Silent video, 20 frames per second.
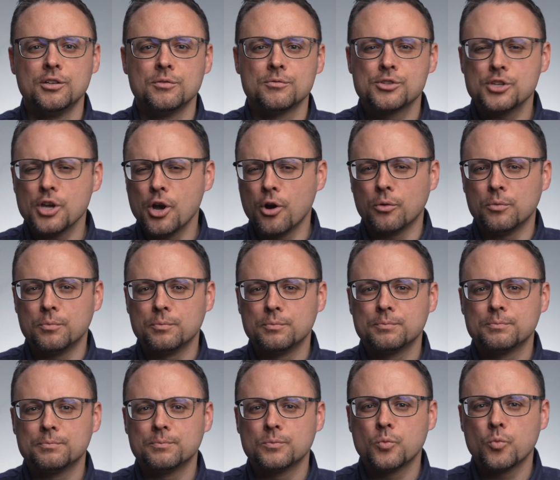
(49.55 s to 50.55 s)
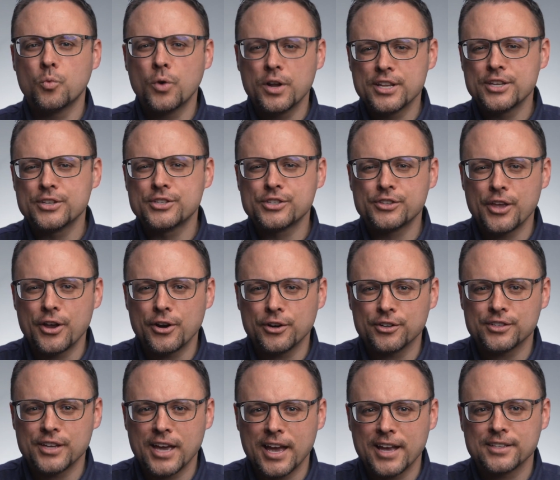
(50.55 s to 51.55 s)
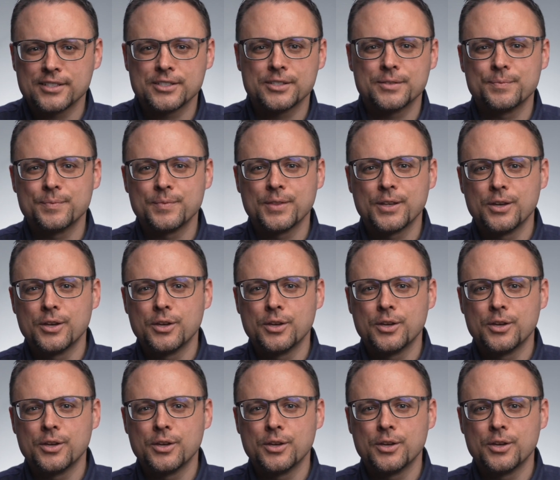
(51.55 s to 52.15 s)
So, what is TheraSaaS?